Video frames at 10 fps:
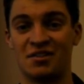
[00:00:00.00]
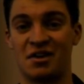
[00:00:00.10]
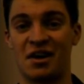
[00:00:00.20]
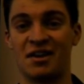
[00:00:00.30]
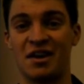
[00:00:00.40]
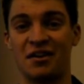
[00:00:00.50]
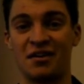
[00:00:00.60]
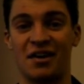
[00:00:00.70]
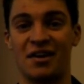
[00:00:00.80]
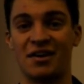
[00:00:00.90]
frying
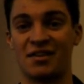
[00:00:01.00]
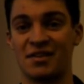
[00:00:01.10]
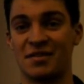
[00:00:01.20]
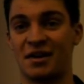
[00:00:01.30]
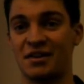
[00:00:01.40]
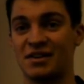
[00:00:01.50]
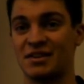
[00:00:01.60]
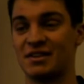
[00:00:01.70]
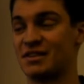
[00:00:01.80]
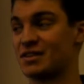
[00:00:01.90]
some
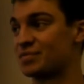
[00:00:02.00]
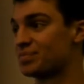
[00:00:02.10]
LEDs.